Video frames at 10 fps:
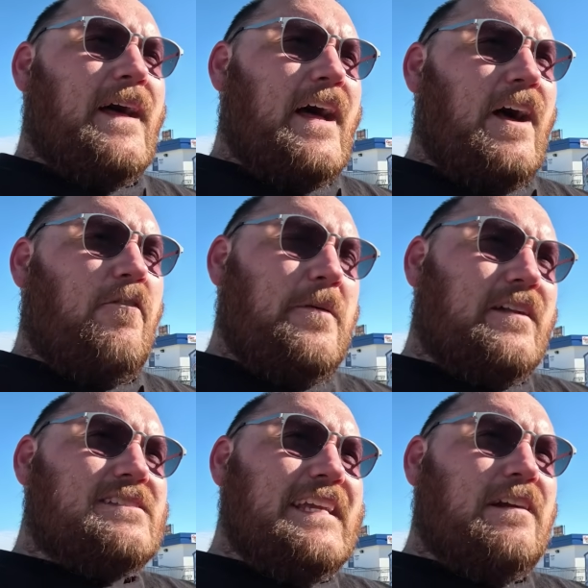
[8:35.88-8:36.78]
we'll be
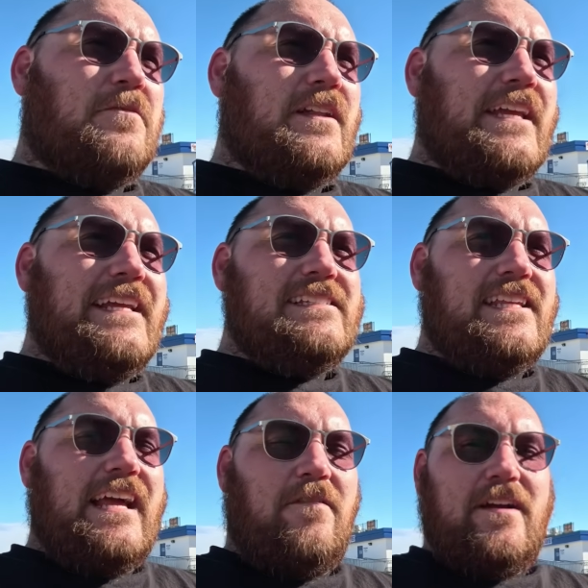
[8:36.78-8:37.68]
able to see it really
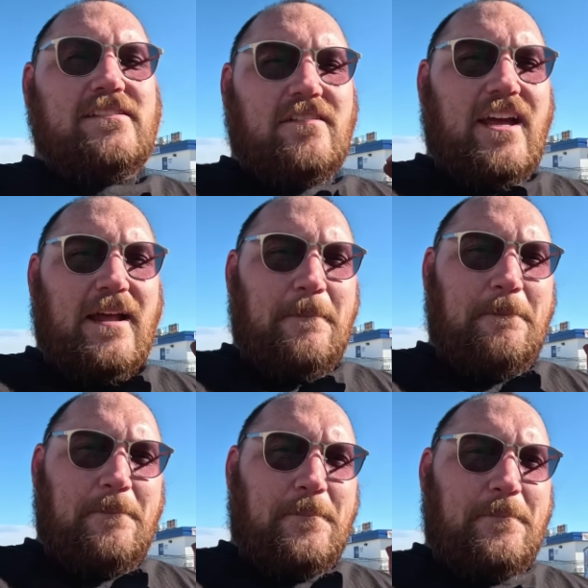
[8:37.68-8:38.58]
easy that way, because it'll kind
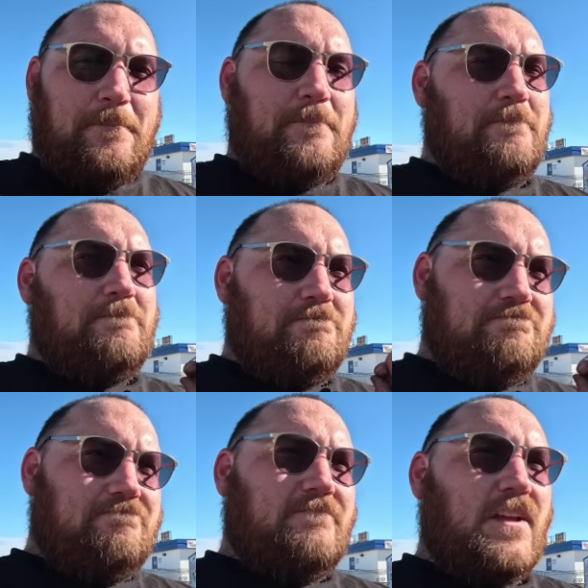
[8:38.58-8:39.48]

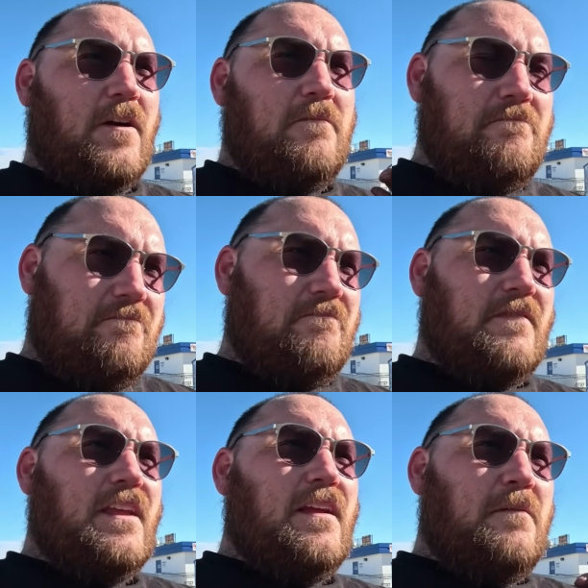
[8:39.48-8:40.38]
of, you know,
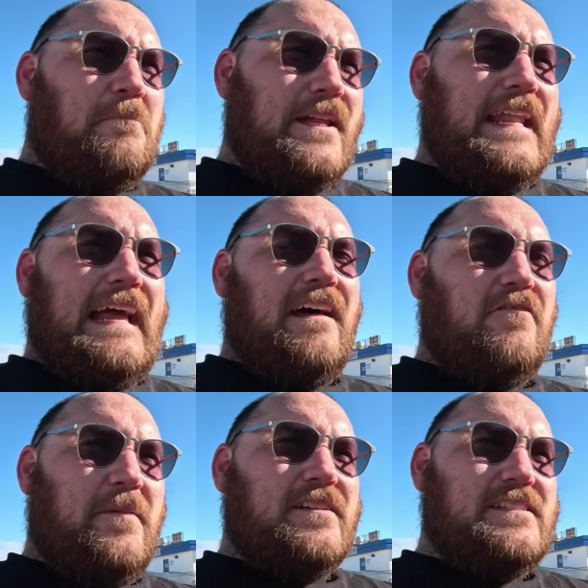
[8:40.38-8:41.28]
bleed out,
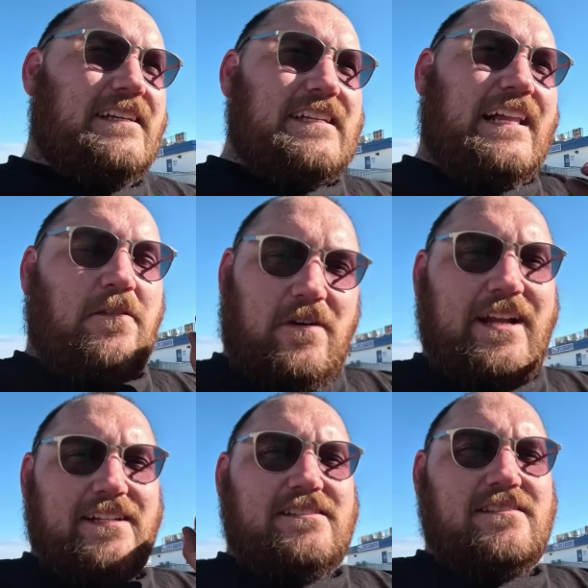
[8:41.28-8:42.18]
and we'll be able to see exactly where
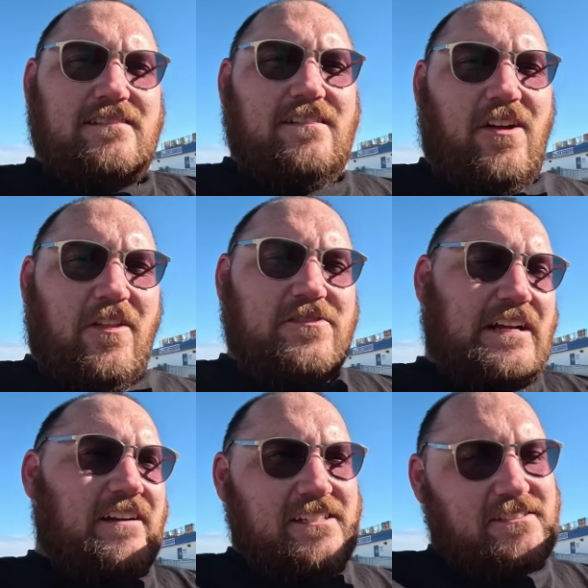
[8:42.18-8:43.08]
it hits all those
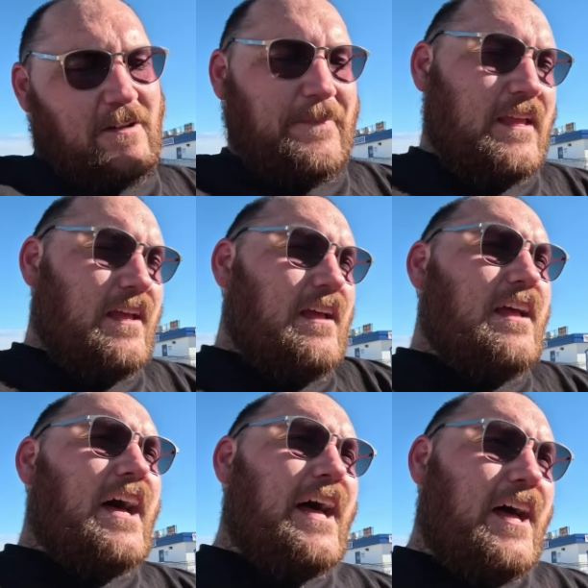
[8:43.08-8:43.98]
areas. So
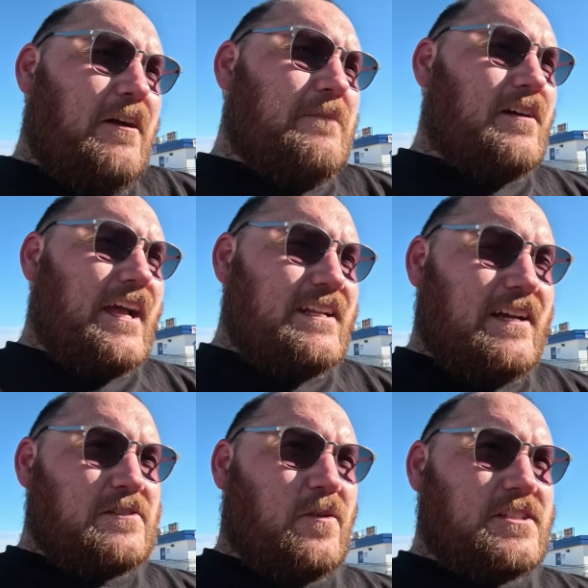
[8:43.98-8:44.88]
it'll kind of
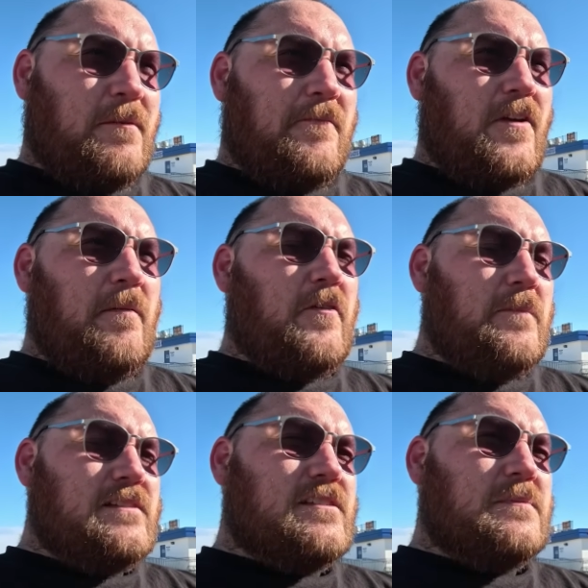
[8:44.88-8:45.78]
tell us where it's coming from if we
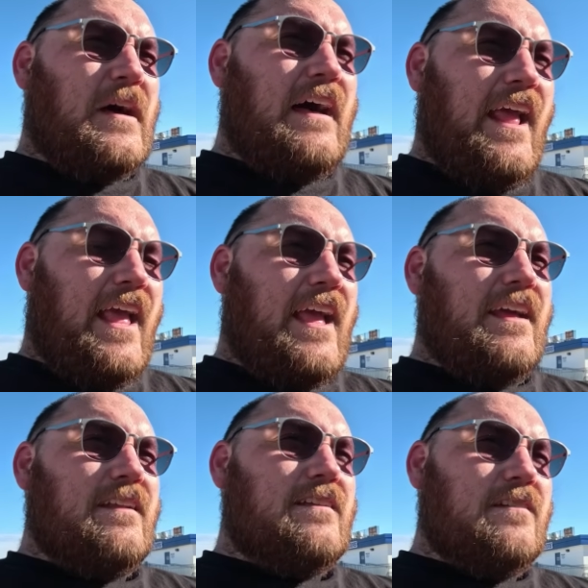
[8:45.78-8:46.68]
miss the spot,
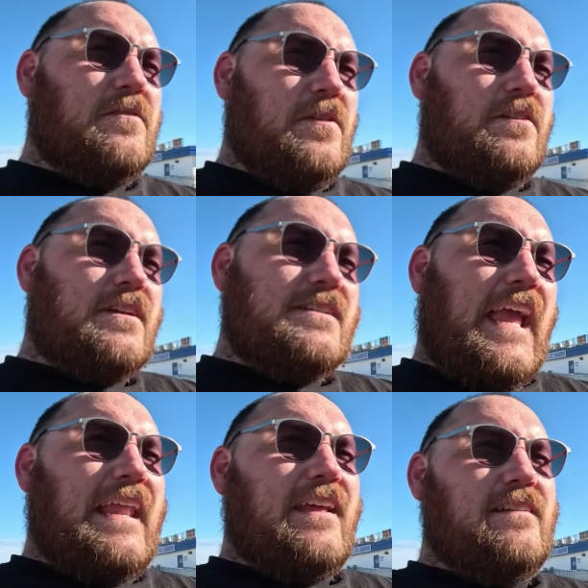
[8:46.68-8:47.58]
and we'll
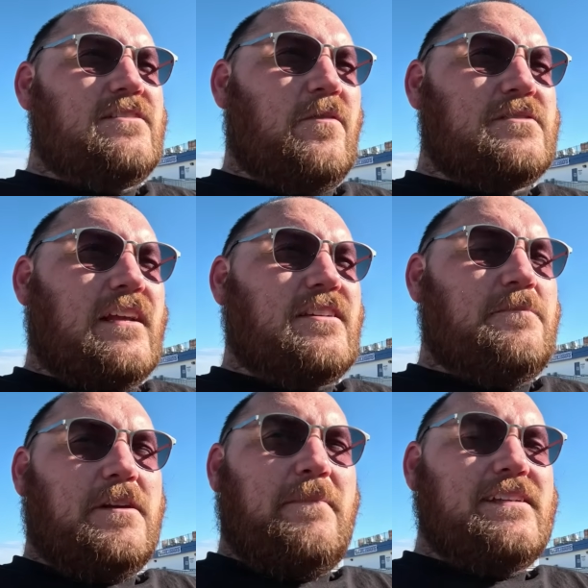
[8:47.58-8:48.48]
contain it so it's not such
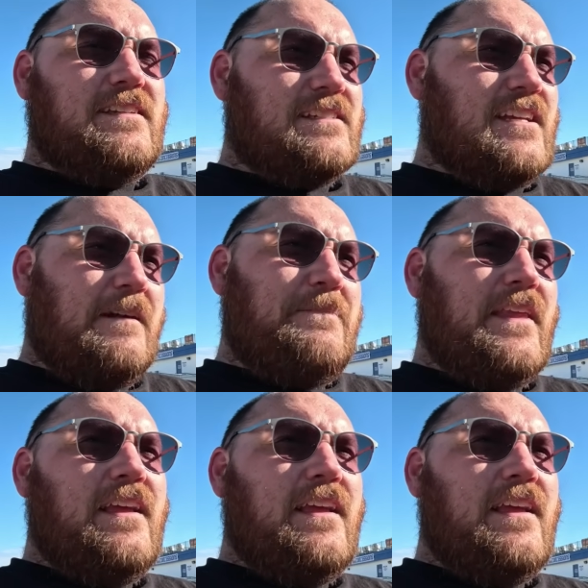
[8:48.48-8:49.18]
a big mess next time.